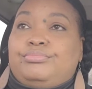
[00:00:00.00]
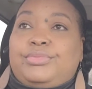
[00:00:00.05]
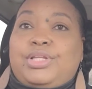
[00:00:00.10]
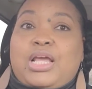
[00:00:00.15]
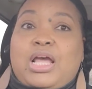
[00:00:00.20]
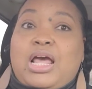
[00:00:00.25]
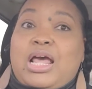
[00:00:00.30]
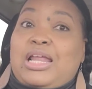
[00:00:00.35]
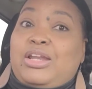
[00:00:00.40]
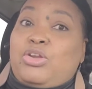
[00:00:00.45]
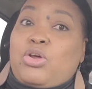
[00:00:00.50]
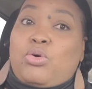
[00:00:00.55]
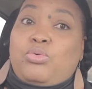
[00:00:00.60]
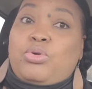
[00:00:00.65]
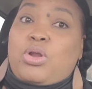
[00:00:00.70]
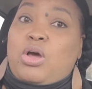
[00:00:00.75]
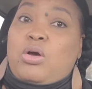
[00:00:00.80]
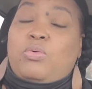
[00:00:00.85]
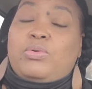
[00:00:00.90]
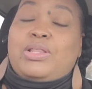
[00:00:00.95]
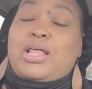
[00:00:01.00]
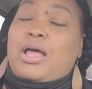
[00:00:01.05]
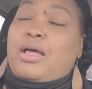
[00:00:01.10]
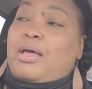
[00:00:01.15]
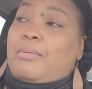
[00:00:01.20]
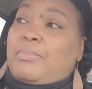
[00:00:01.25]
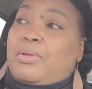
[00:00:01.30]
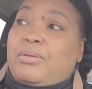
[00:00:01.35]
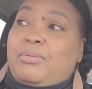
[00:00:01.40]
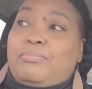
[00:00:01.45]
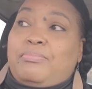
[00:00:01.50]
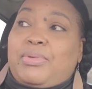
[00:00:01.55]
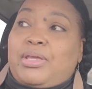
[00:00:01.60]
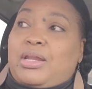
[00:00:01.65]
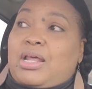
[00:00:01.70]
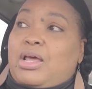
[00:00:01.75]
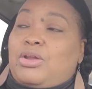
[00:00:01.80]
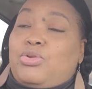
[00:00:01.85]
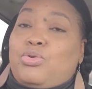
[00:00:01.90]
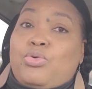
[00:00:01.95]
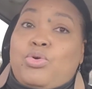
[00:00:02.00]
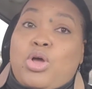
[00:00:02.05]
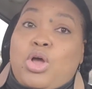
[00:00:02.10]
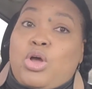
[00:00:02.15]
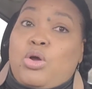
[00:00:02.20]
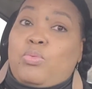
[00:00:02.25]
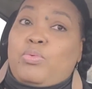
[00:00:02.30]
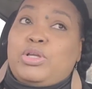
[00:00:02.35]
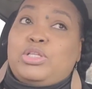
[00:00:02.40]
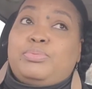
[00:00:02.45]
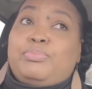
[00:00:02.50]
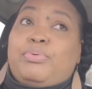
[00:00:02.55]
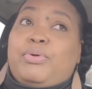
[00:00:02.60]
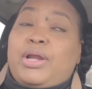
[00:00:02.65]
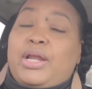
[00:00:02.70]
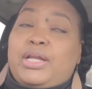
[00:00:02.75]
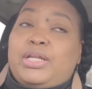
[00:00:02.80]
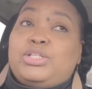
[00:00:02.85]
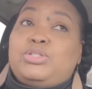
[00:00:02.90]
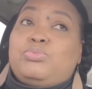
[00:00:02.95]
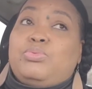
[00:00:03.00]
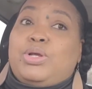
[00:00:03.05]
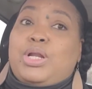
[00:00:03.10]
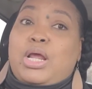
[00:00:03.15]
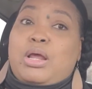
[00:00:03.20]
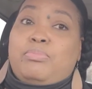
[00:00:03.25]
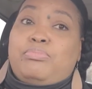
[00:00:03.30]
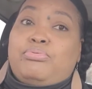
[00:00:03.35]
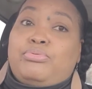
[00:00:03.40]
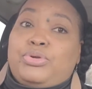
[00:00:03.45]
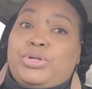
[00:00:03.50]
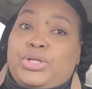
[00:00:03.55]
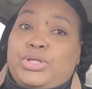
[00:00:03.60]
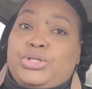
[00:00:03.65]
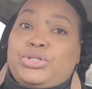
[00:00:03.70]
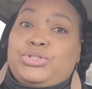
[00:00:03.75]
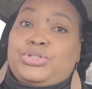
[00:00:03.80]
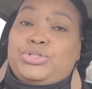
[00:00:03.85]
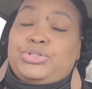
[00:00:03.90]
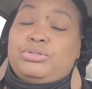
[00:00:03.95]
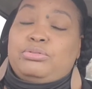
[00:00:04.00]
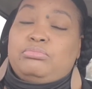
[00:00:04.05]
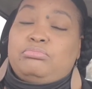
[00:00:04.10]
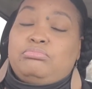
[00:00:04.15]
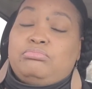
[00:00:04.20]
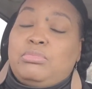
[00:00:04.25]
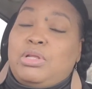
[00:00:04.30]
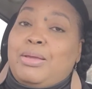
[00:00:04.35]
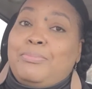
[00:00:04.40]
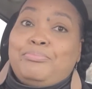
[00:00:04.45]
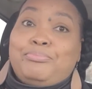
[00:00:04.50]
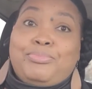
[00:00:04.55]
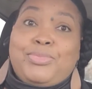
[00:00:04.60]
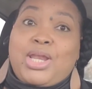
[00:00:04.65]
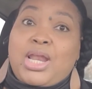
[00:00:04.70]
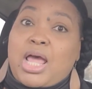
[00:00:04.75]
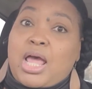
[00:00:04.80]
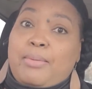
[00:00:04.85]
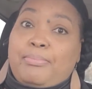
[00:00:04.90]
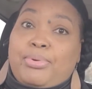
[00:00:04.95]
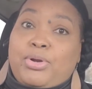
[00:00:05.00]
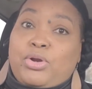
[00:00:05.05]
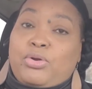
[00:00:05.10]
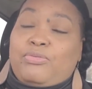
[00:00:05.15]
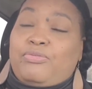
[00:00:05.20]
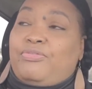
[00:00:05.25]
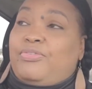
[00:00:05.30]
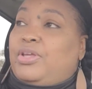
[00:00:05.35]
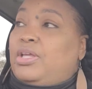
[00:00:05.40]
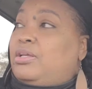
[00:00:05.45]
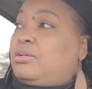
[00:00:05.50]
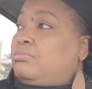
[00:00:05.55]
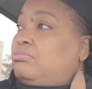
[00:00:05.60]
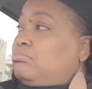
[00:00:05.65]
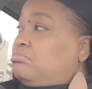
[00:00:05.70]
yeah, I don't always, I'm gonna admit, I don't always practice what I preach. Not perfect.